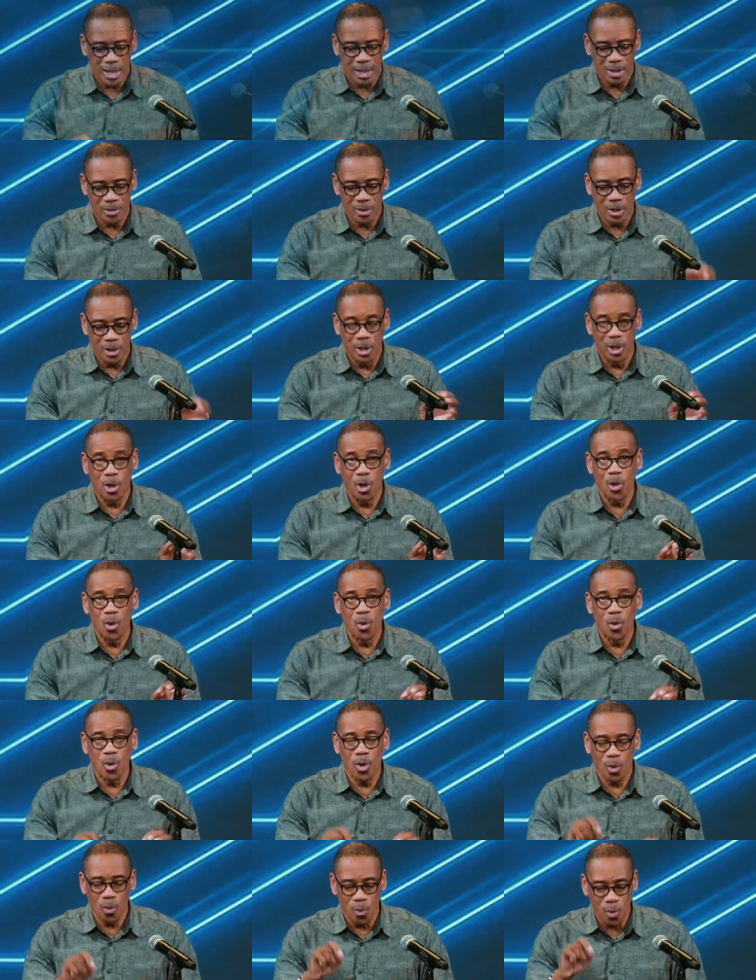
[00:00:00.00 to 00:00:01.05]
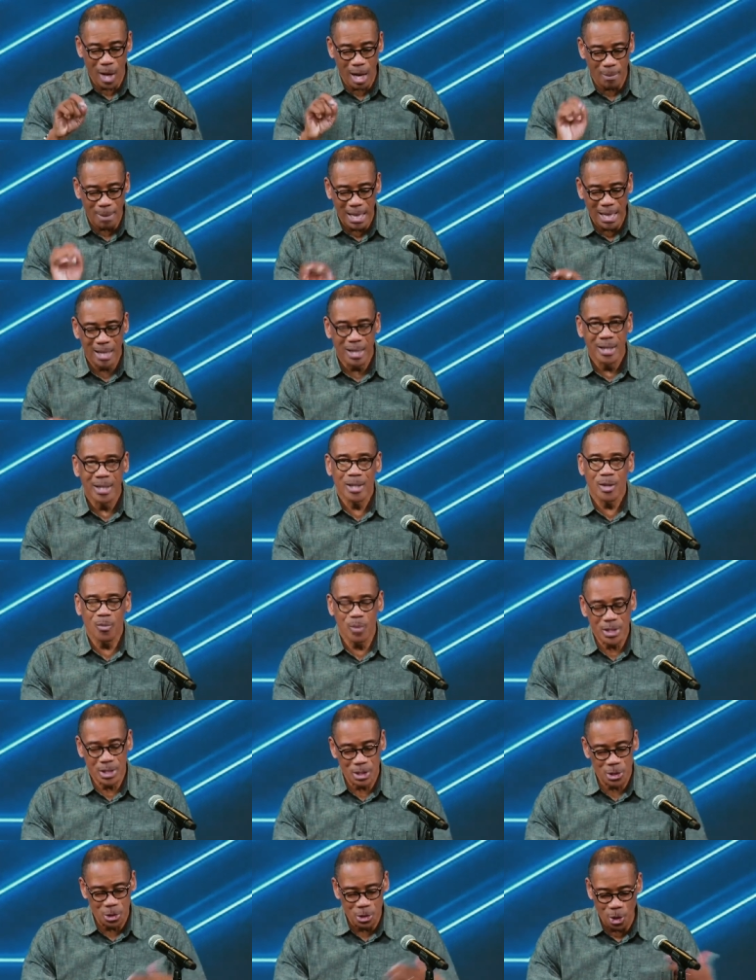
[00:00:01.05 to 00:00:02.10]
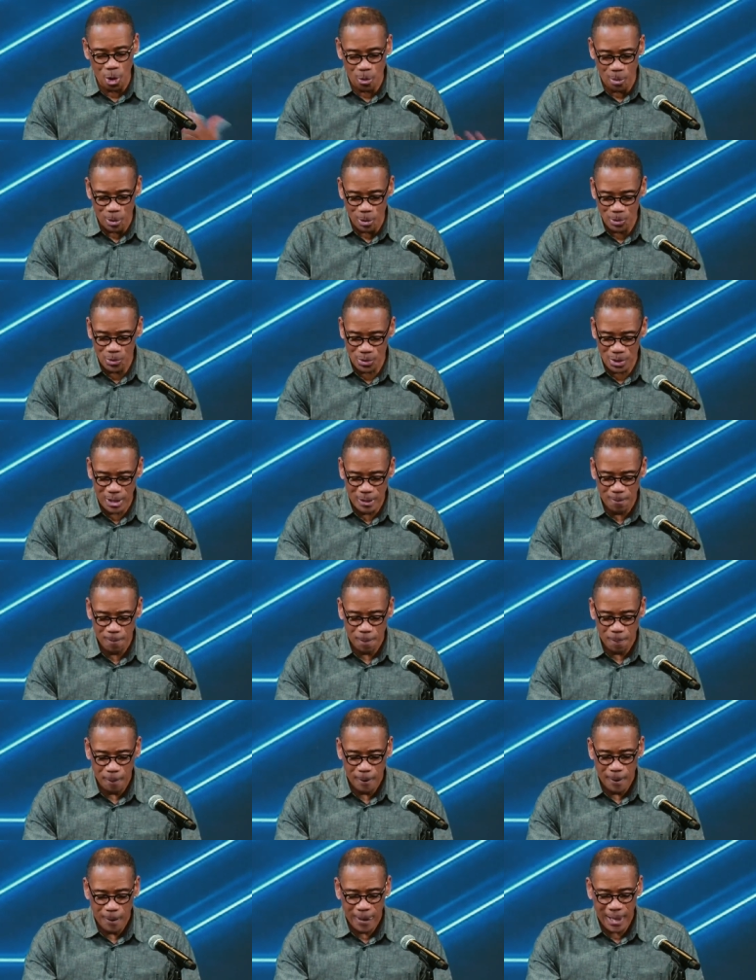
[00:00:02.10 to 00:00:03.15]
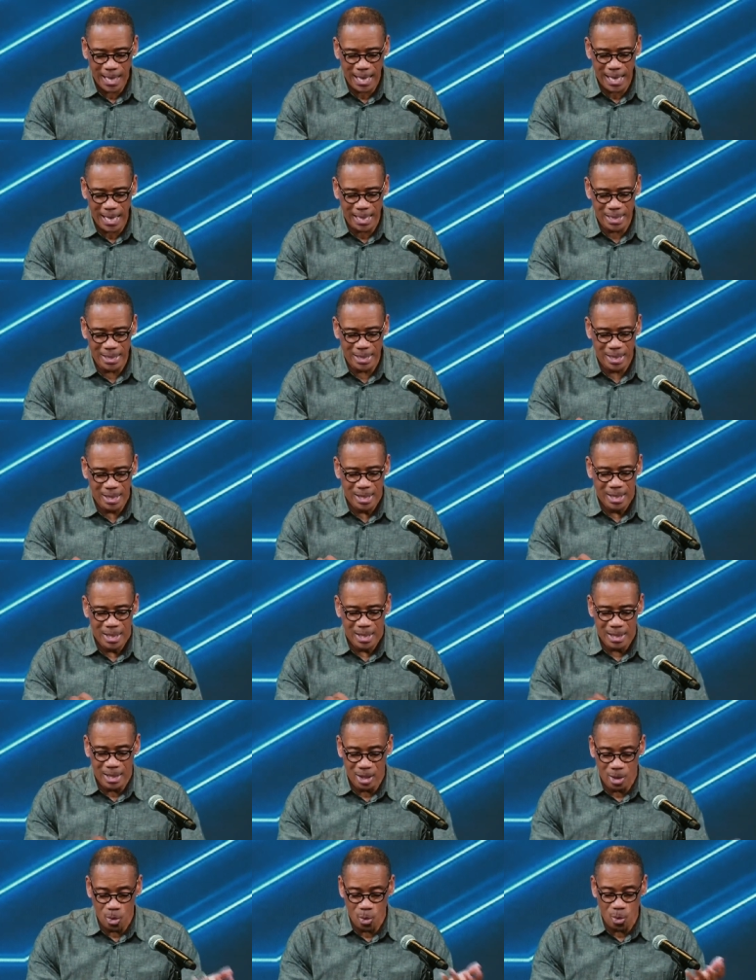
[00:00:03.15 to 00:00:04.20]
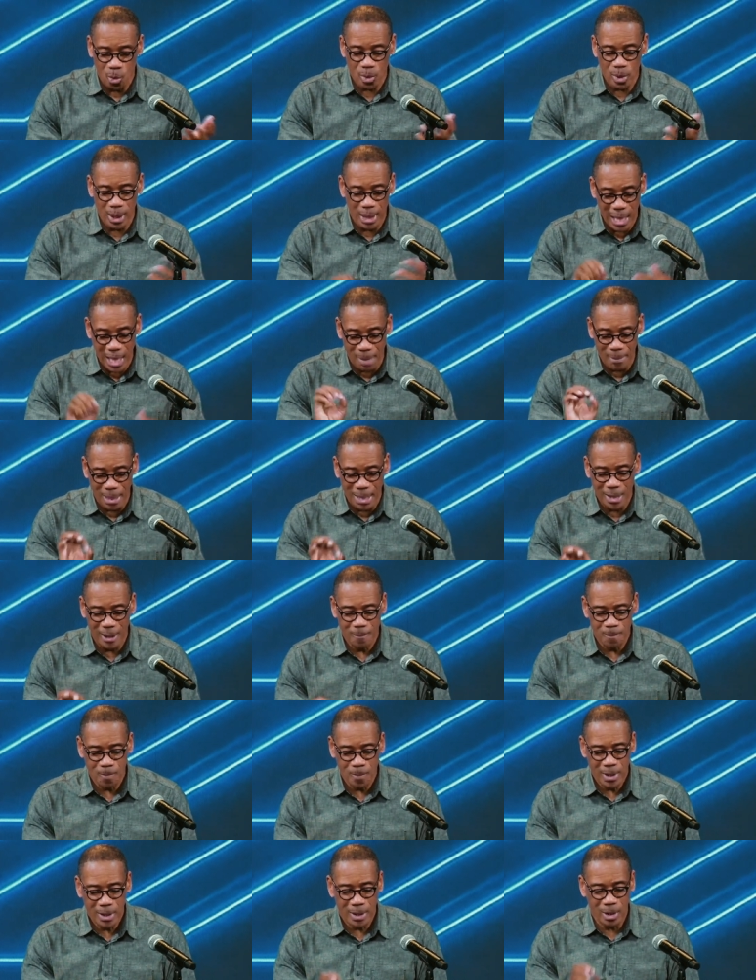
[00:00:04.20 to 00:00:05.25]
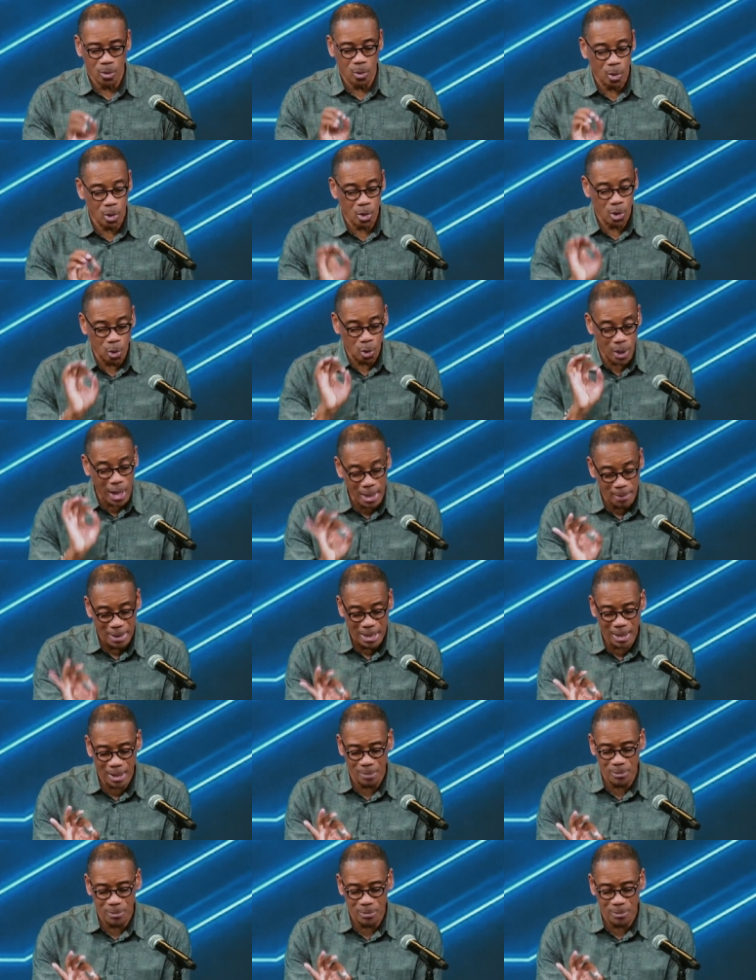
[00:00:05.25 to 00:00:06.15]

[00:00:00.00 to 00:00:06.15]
uh, Lo Rama, which is no mercy, and lo lama, lo, lama,